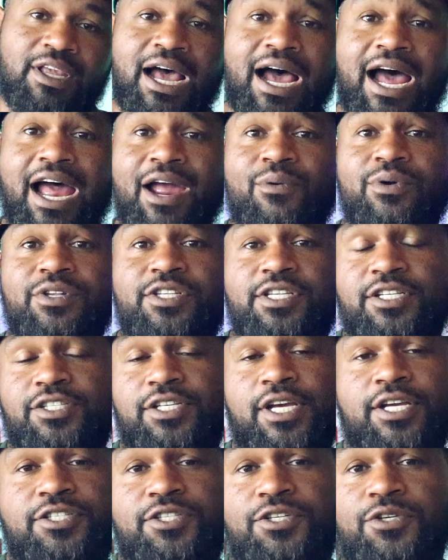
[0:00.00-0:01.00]
I would
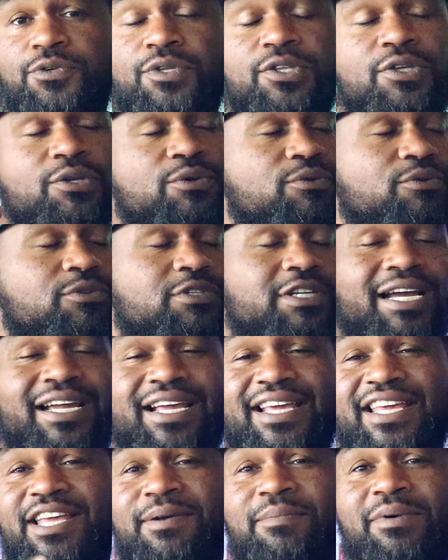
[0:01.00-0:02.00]
suggest you use like
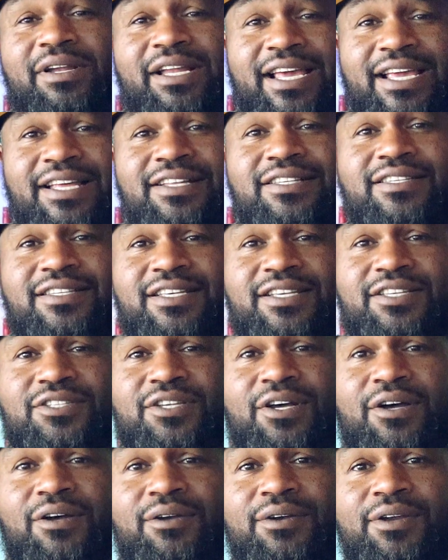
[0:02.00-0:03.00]
a Himalayan sea
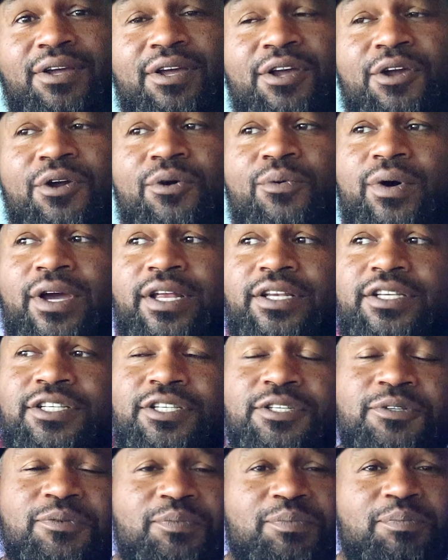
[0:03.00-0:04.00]
salt,
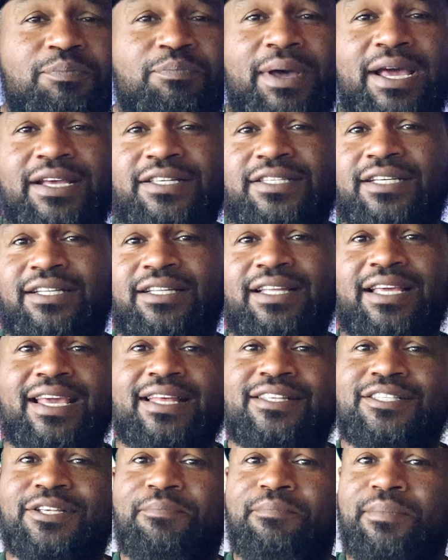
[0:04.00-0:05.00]
which basically
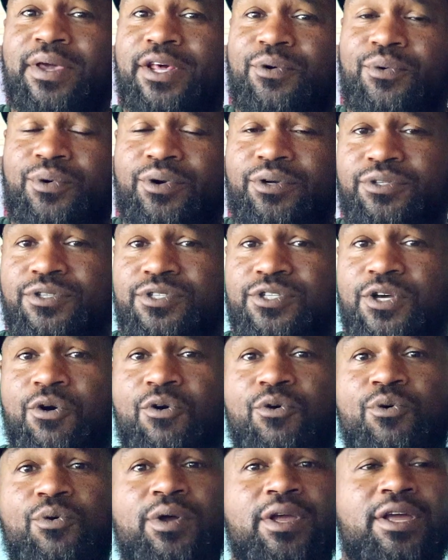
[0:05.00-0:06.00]
it's a mineral.
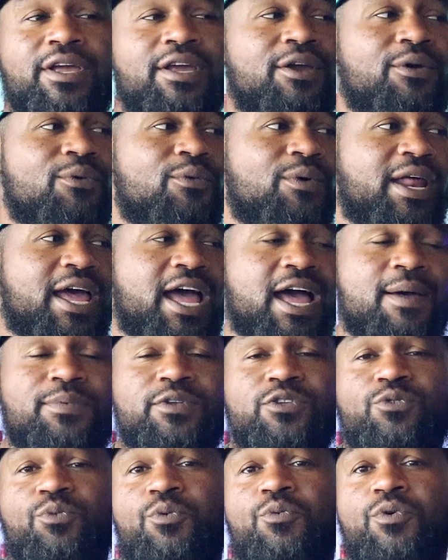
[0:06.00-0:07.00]
So what
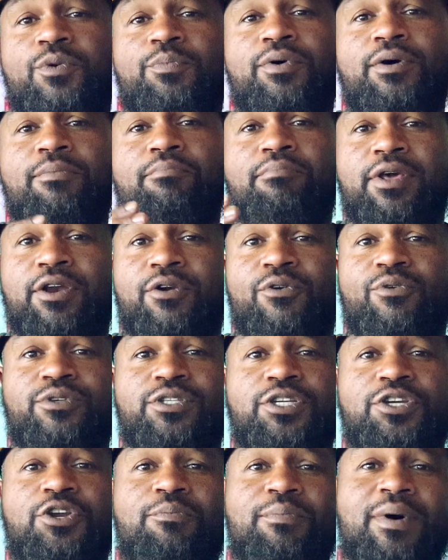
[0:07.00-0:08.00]
happens when we put
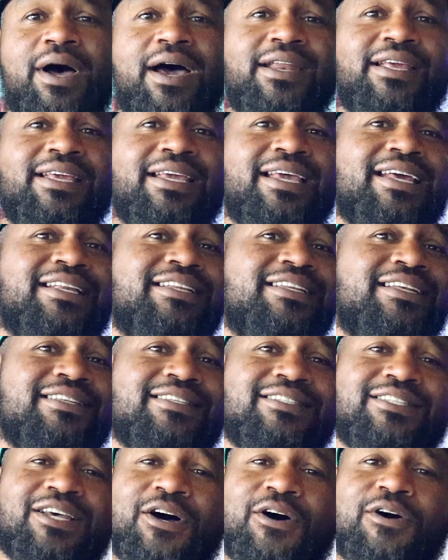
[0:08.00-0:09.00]
minerals in your body, it
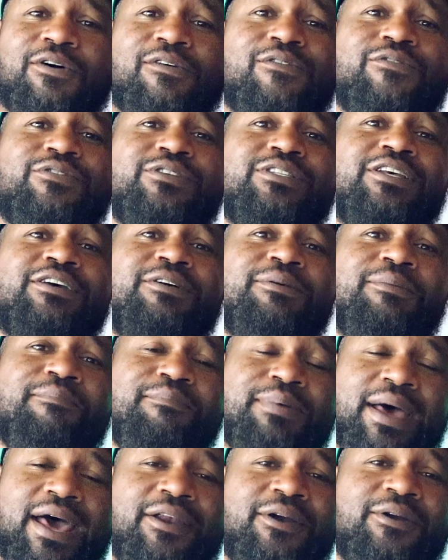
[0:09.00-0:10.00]
dissolves
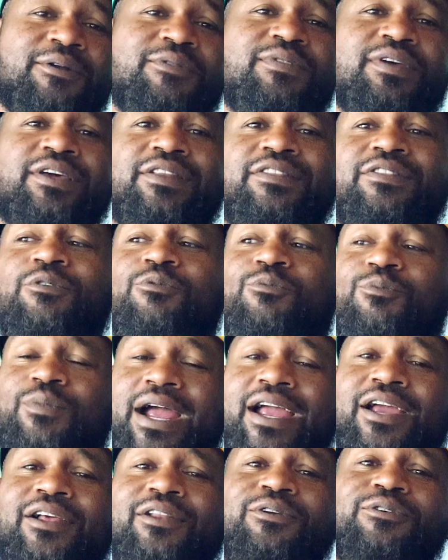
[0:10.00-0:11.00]
better than the
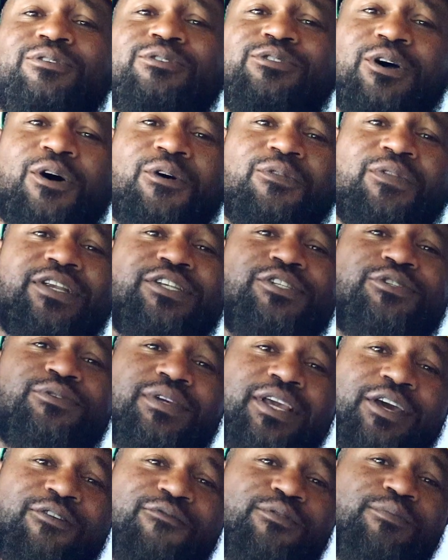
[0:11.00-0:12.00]
regular salt that you
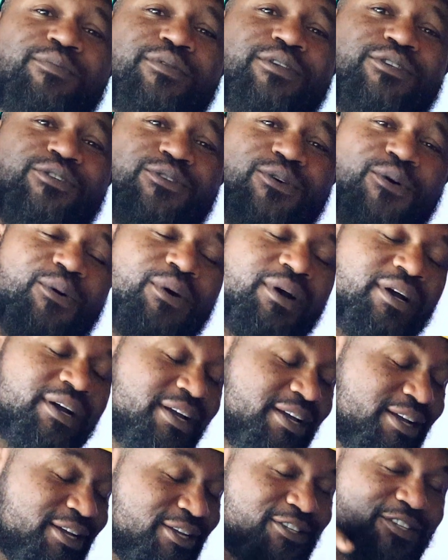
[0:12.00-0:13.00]
get from the store.
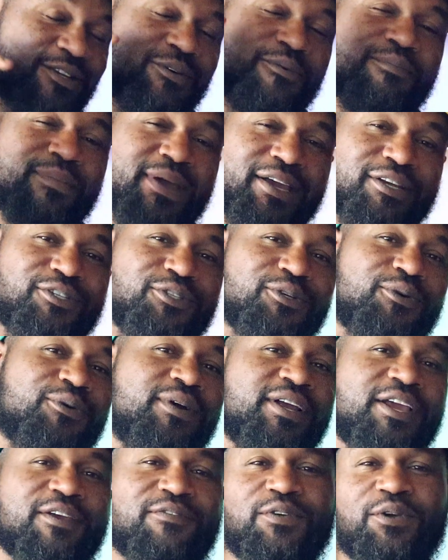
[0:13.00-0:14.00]
So make
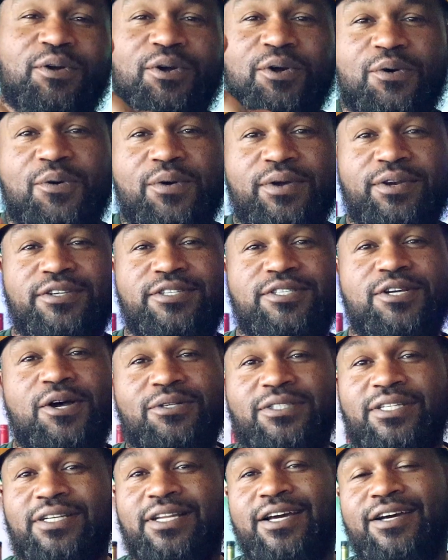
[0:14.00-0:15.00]
sure if you're going to
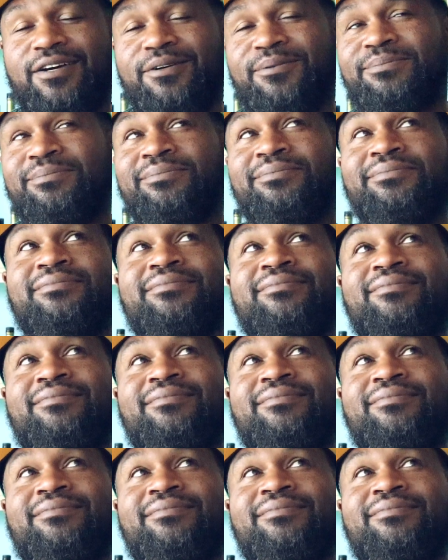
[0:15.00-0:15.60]
salt it up,